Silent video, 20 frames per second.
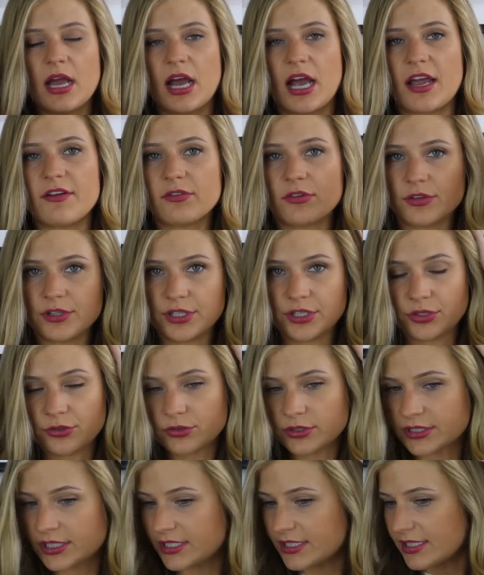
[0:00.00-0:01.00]
I've only
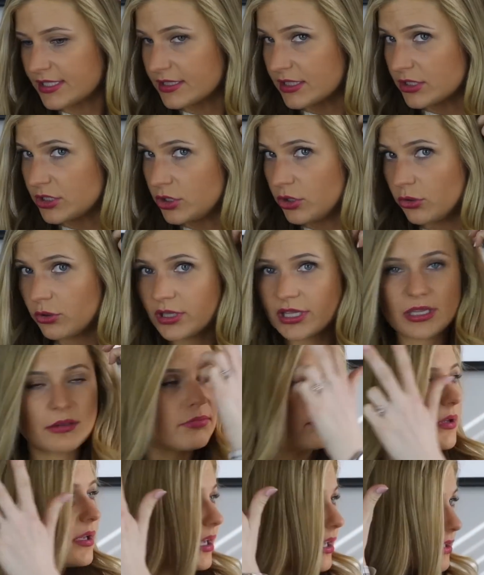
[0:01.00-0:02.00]
used, this is a two
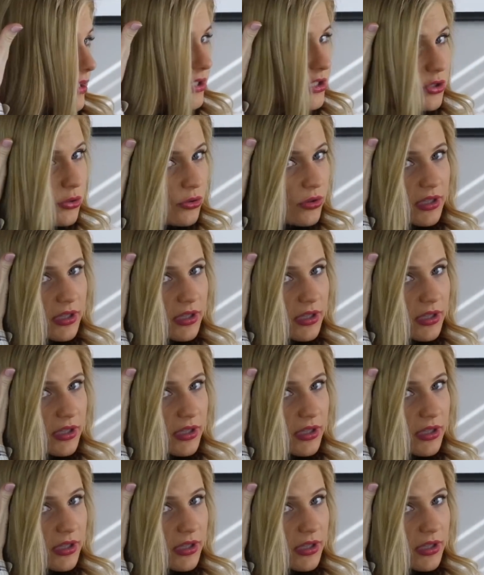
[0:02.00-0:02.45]
clip and a two